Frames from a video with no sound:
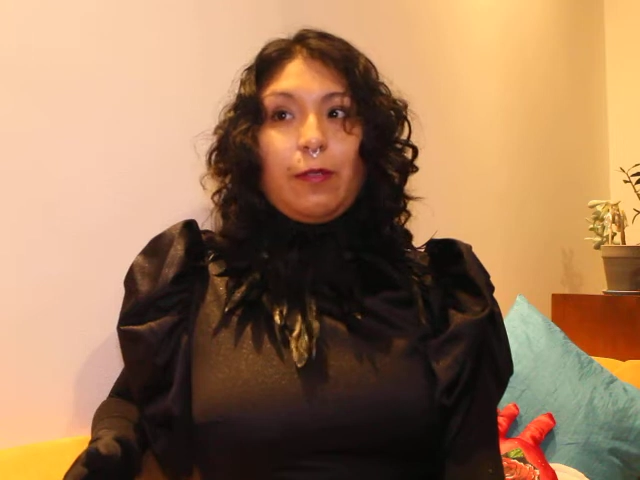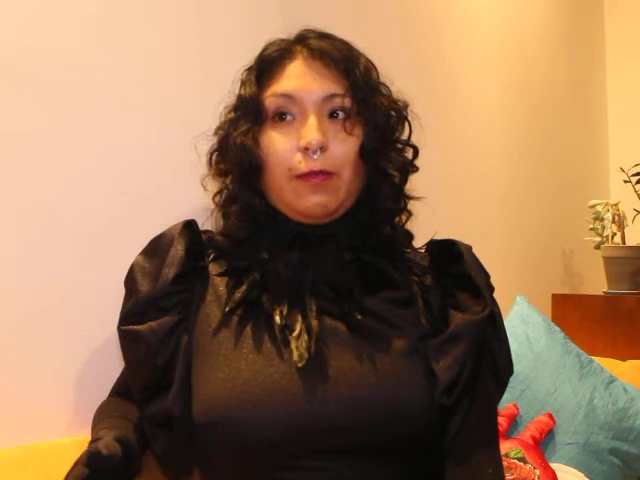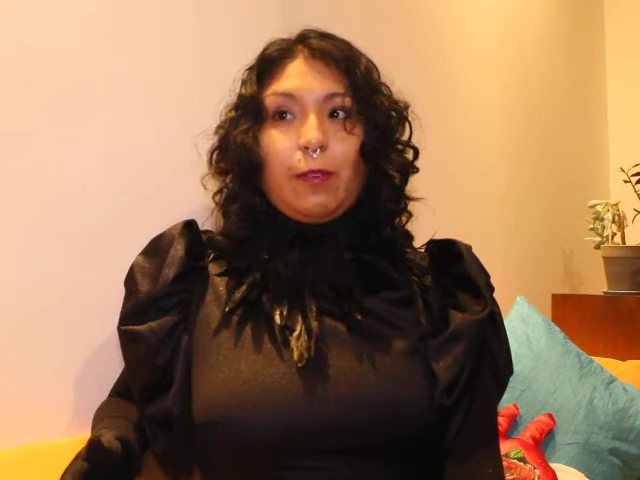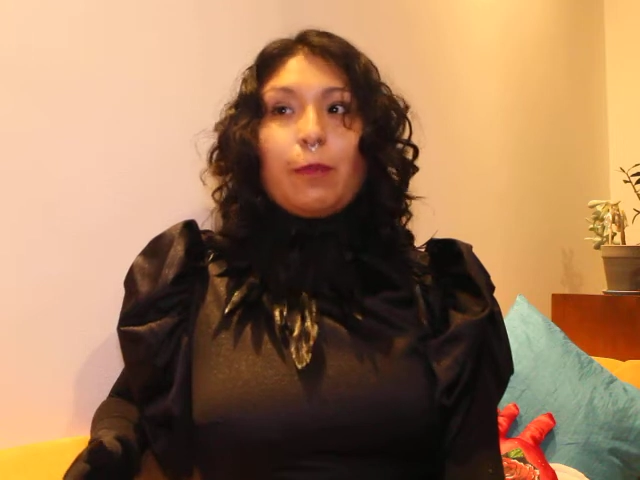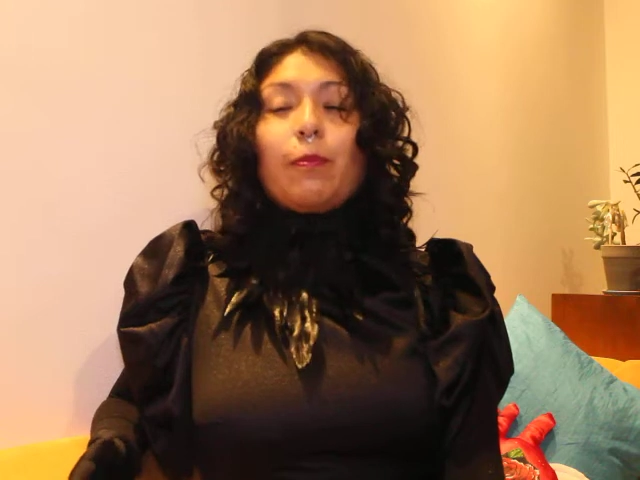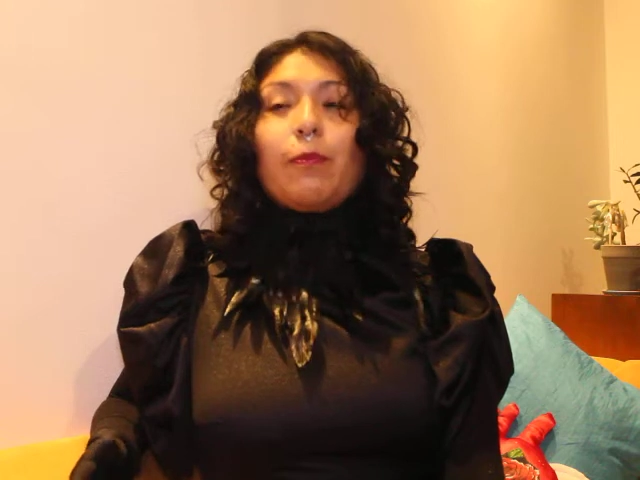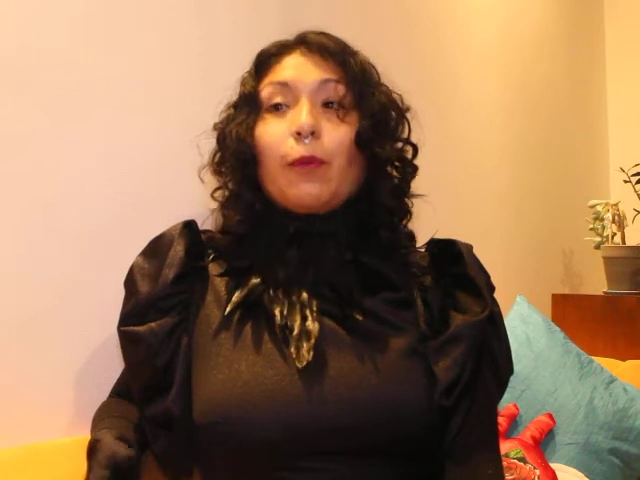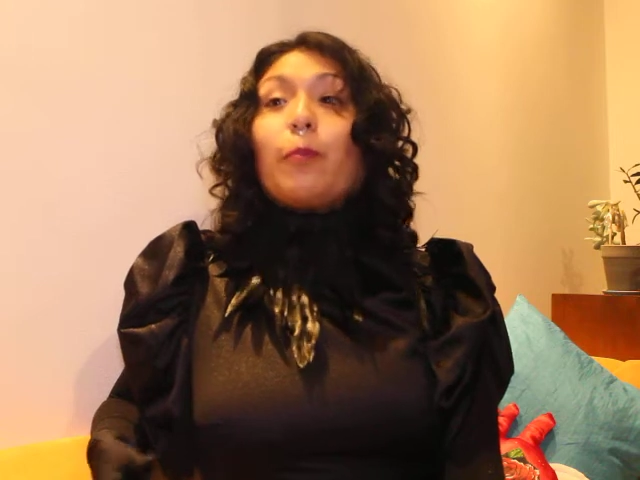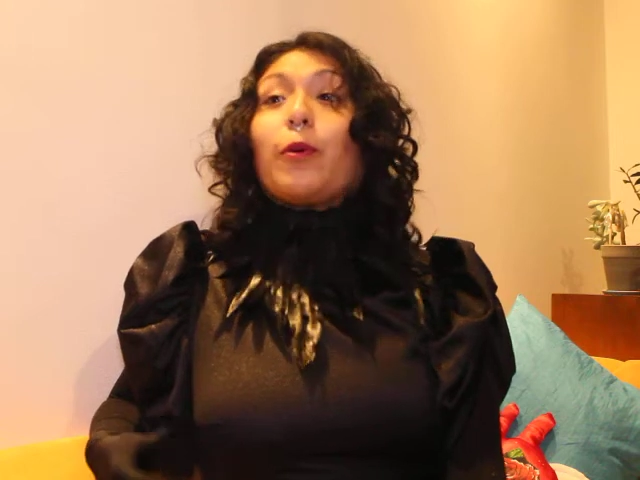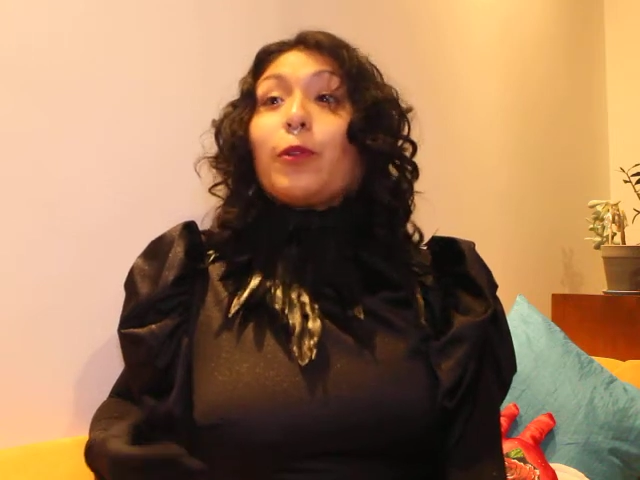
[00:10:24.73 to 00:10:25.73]
for,
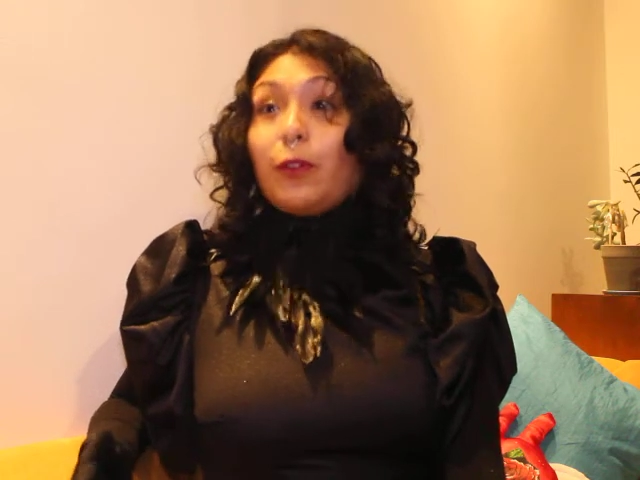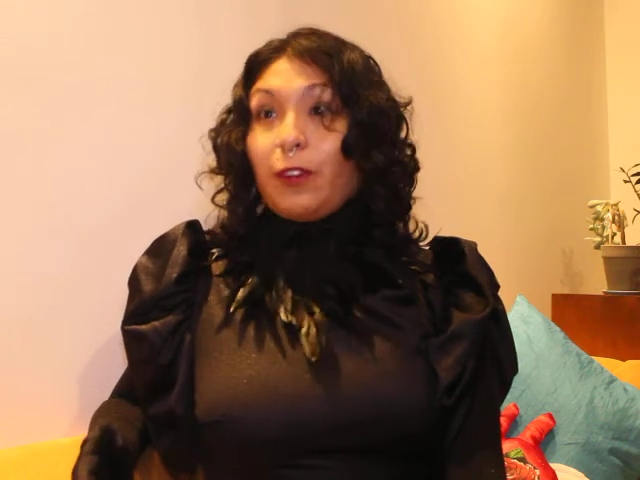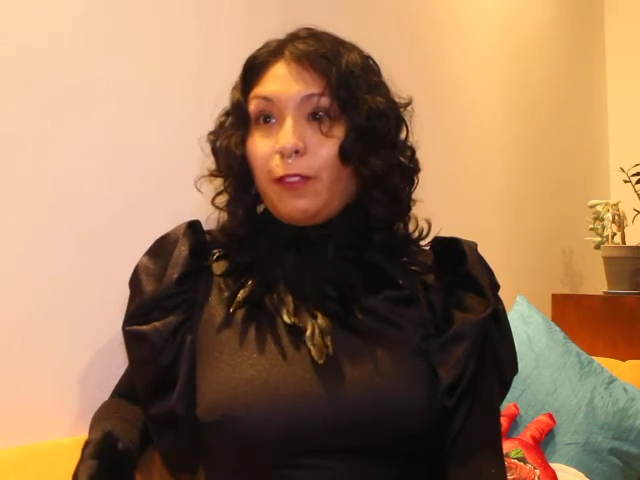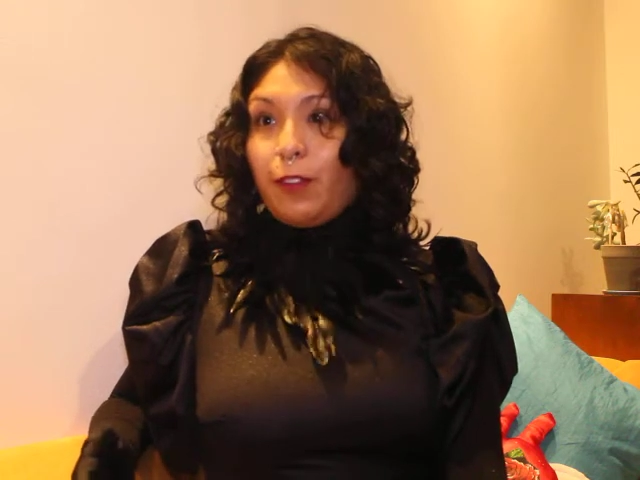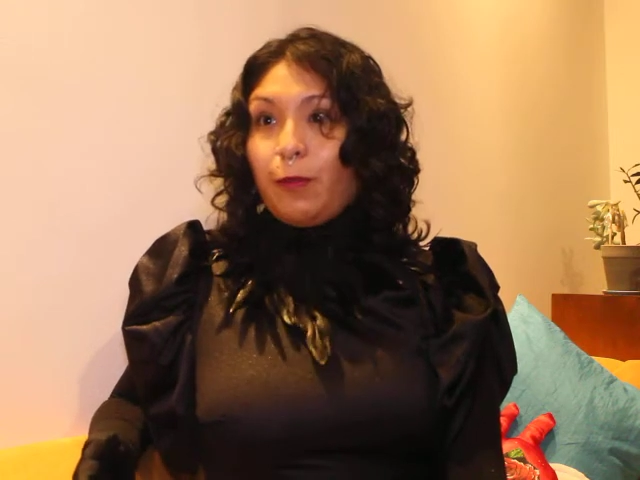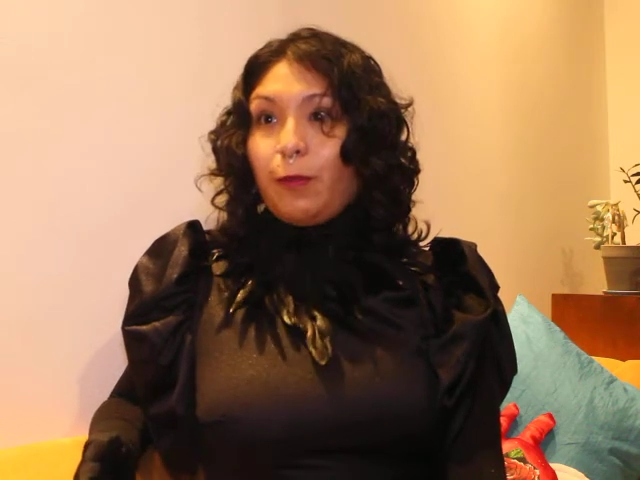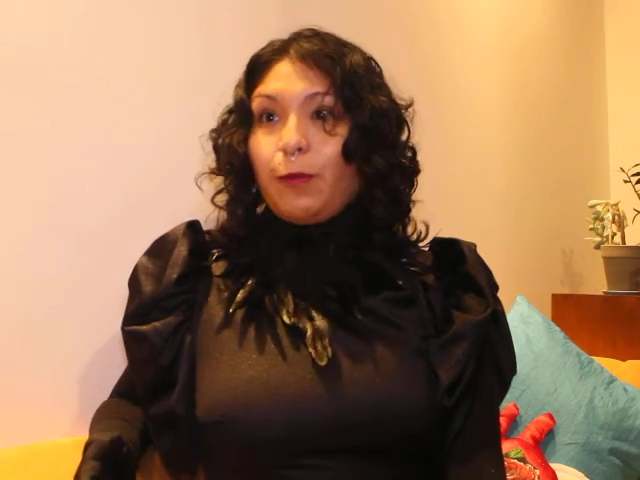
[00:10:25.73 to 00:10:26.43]
from pornography.